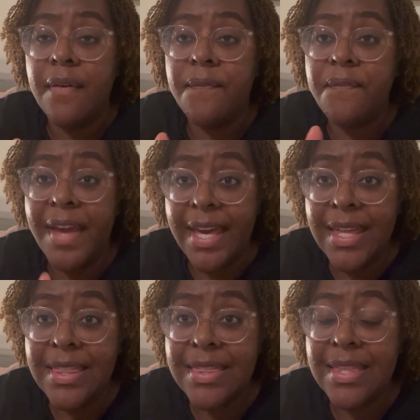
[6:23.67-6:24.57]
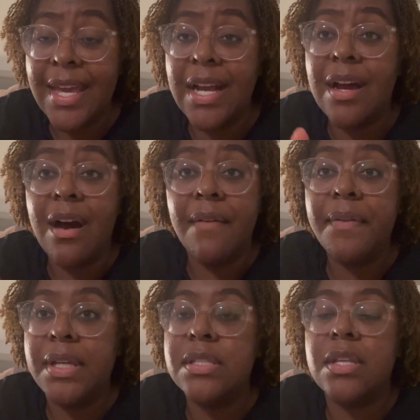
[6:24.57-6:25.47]
faith and
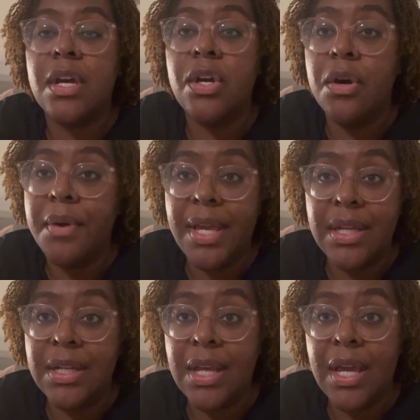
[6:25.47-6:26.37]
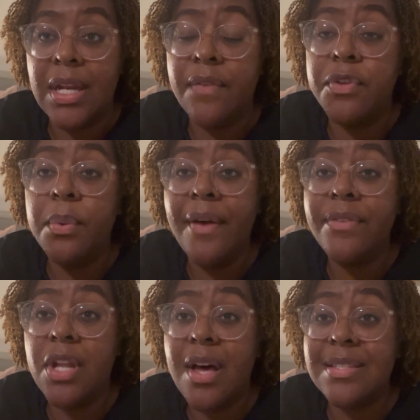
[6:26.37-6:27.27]
confidence go hand in hand. If you have
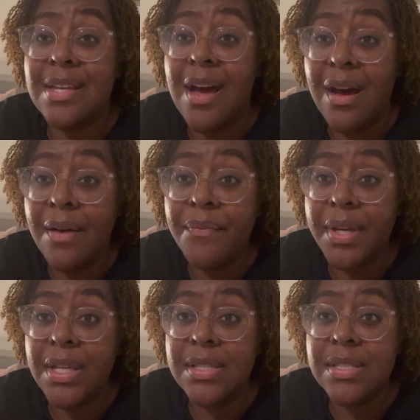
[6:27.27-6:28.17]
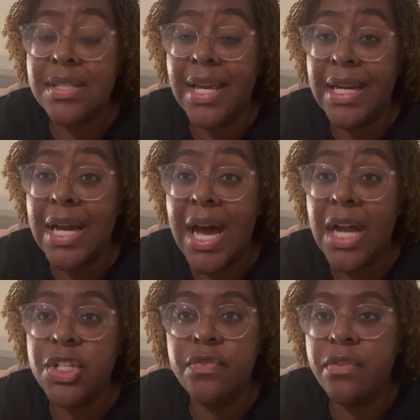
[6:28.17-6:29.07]
lost confidence in
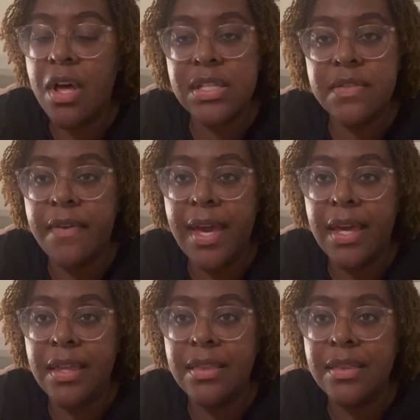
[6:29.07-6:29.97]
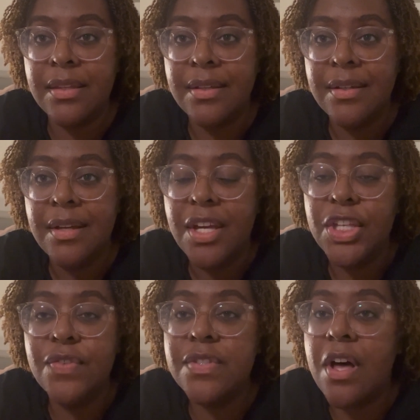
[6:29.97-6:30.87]
God, you've lost faith.
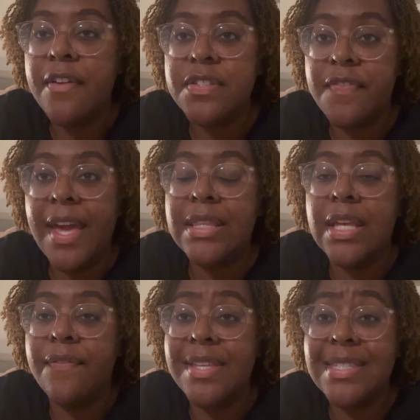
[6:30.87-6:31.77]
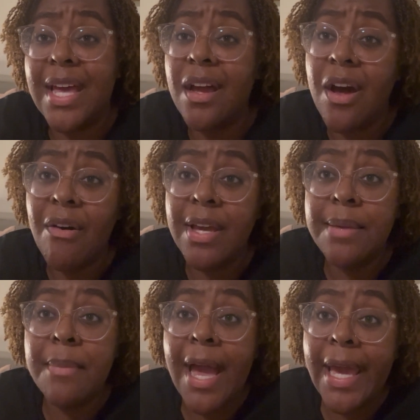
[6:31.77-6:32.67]
You've lost faith. If it's like, oh,
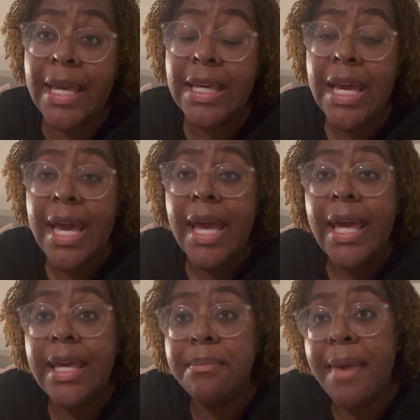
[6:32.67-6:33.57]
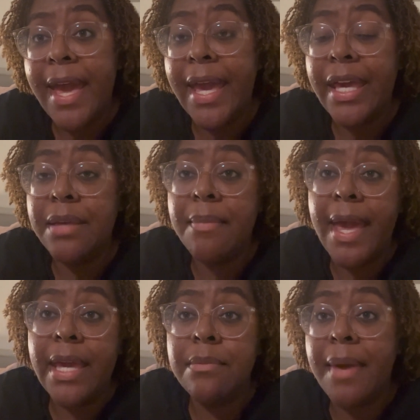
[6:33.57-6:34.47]
he might, he may, he
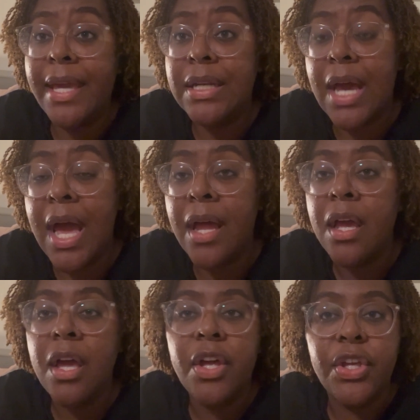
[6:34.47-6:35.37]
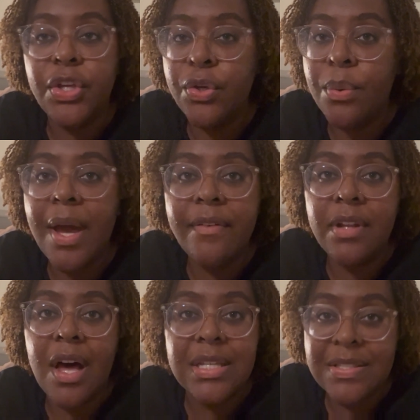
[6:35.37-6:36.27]
may, he may not, you have
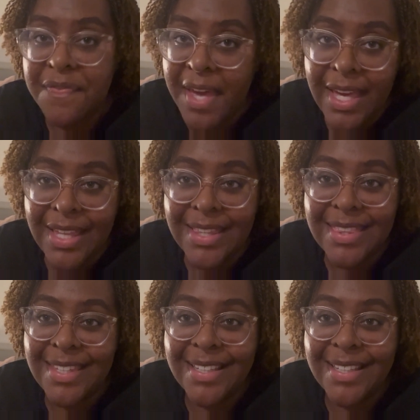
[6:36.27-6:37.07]
lost faith.